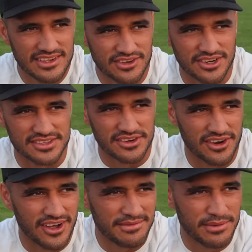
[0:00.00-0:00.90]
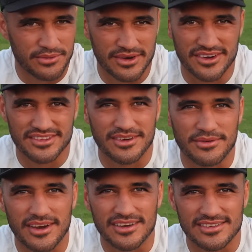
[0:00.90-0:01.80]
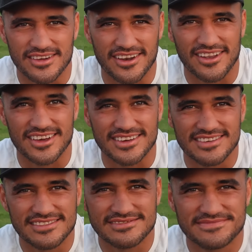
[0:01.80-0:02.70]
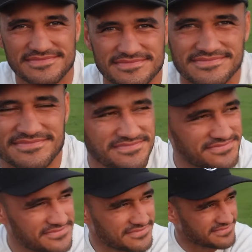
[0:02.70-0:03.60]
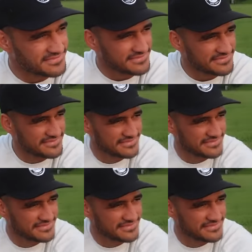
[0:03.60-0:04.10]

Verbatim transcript: Look, it's alright, but we're in New South Wales, so I don't like it. See how to there you